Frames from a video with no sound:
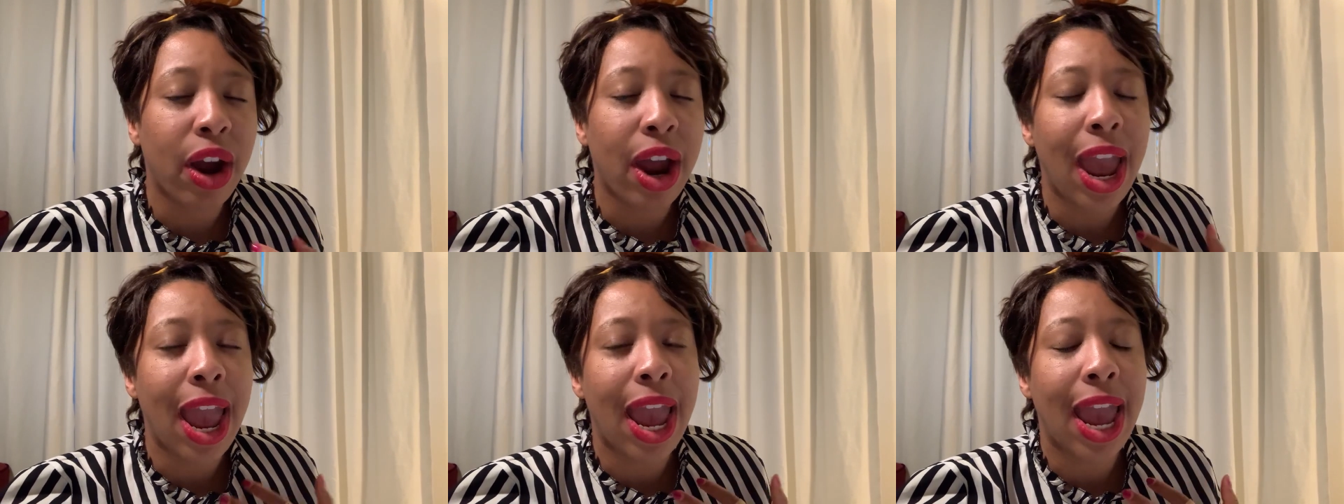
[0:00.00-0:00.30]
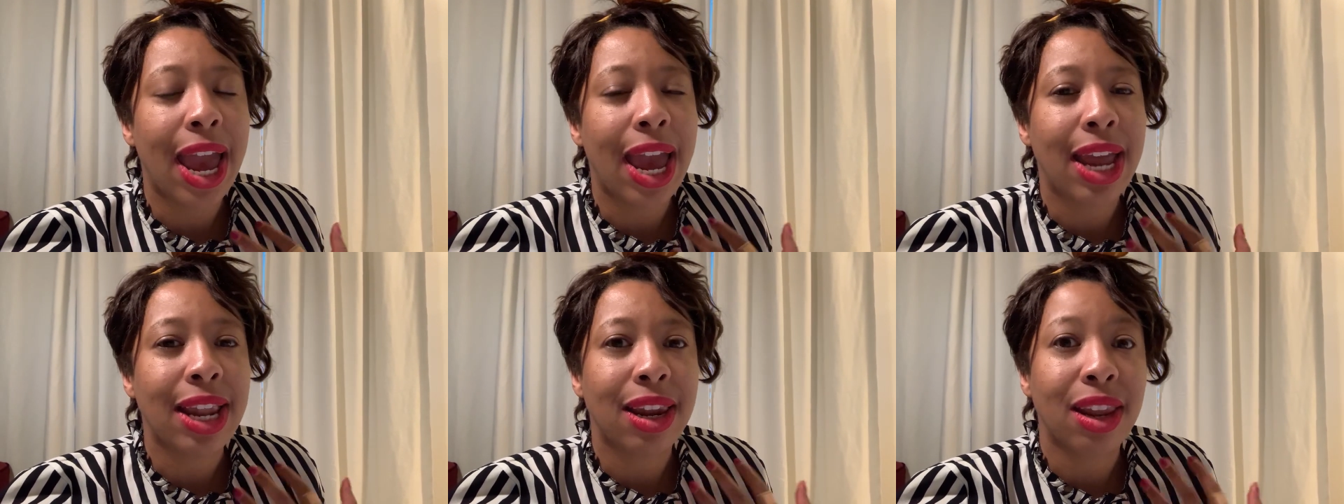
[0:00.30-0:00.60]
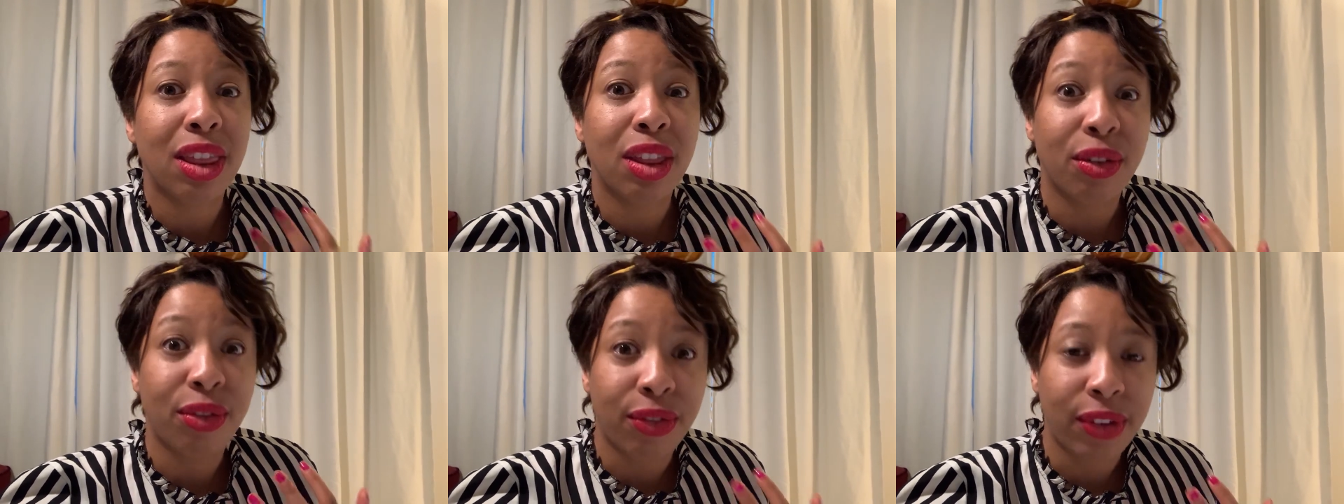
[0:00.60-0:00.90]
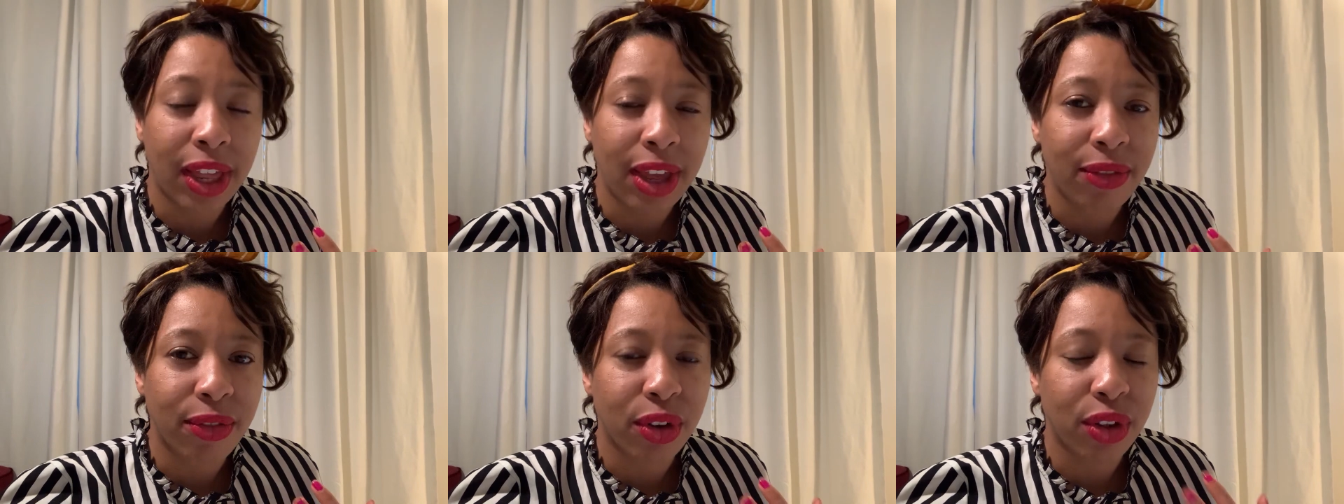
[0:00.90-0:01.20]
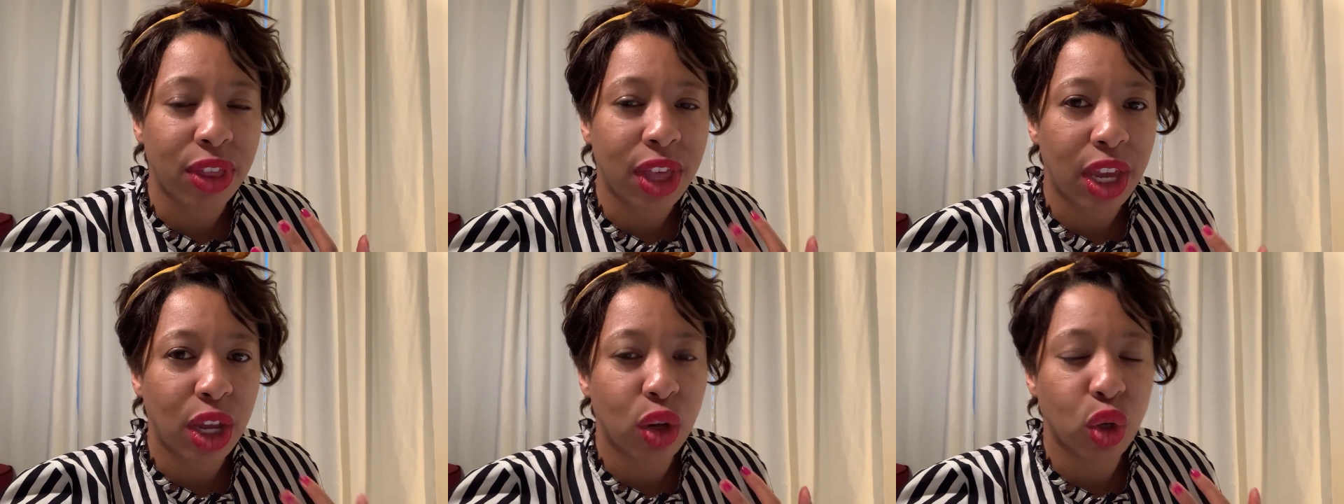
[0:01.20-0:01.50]
and the flavor
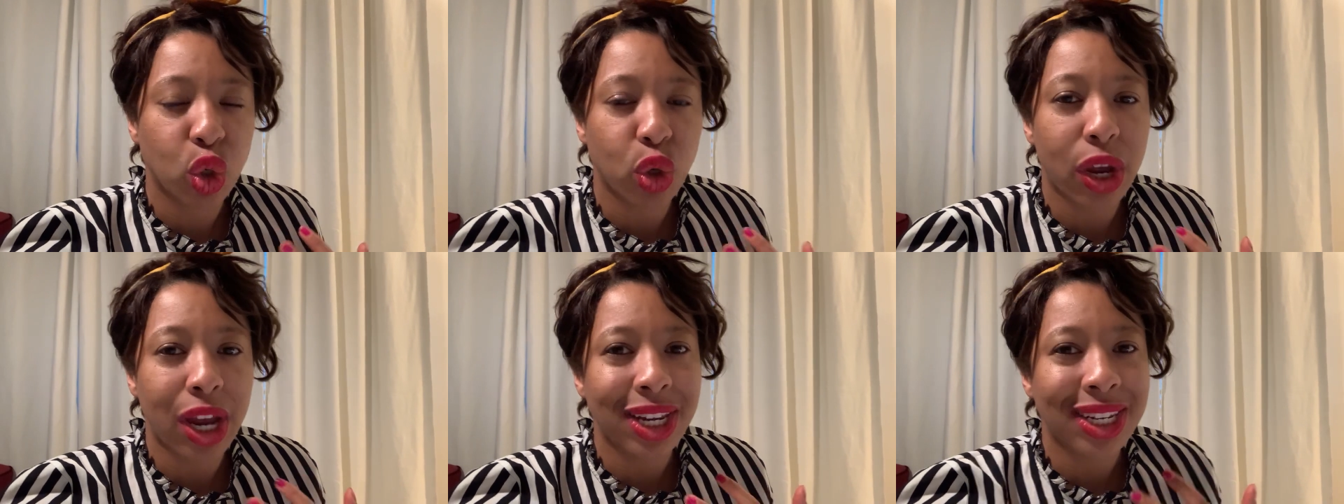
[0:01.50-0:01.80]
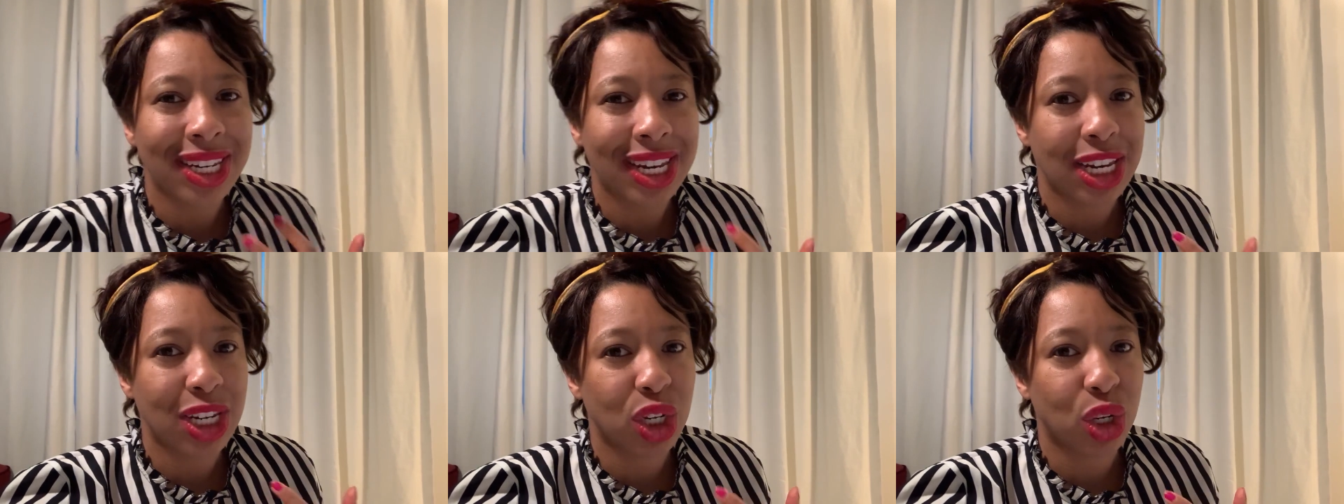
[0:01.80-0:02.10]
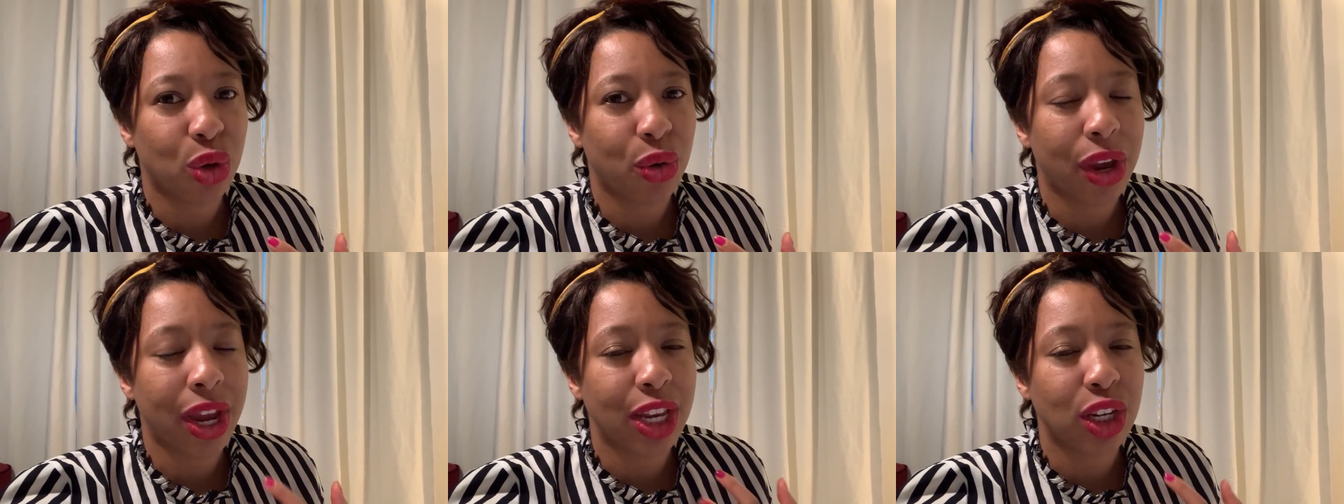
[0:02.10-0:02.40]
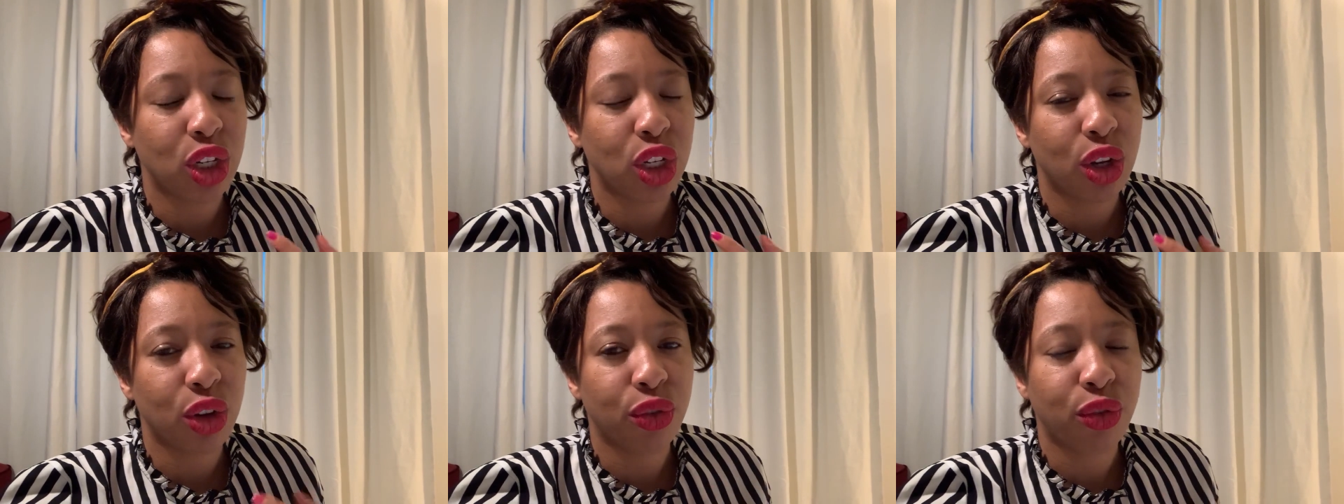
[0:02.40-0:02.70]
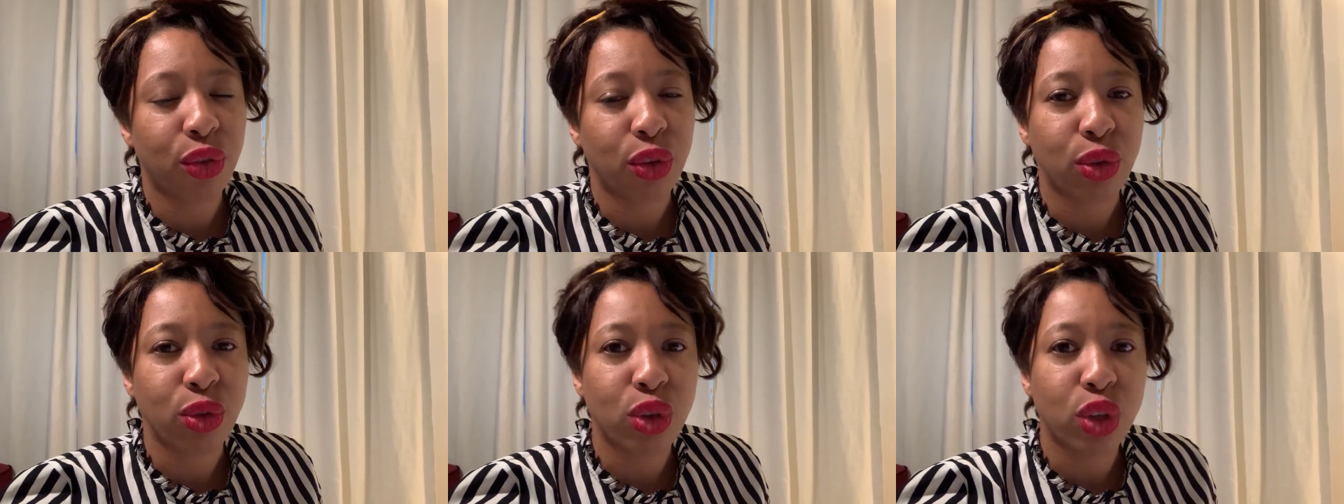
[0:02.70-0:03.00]
that you're trying to integrate into your food.